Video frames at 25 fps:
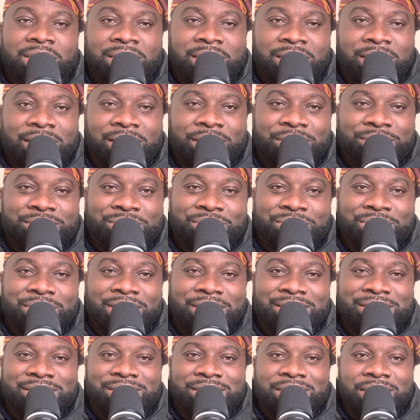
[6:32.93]
I'll see you
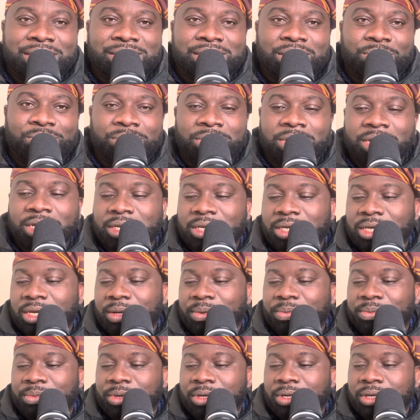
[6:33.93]
guys next time when I
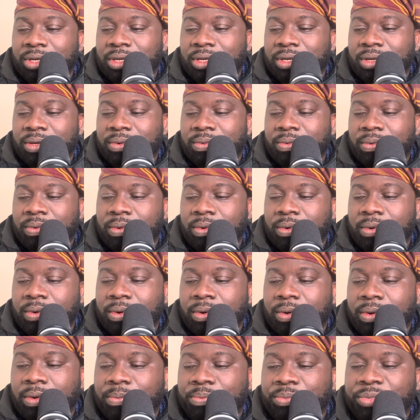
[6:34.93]
am
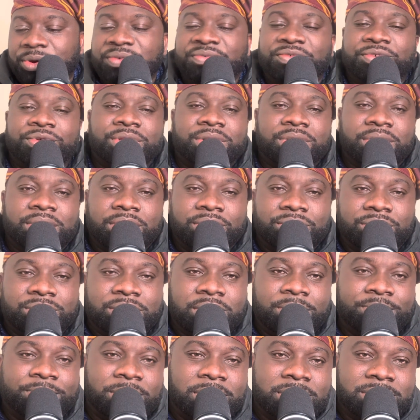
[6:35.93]
previewing the
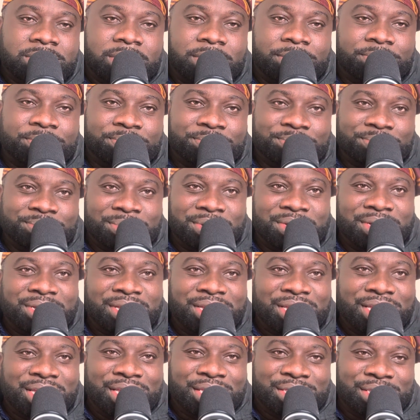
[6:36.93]
Crystal Palace game.
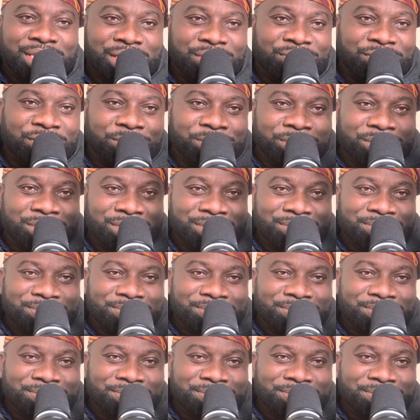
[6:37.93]
Thank you very much.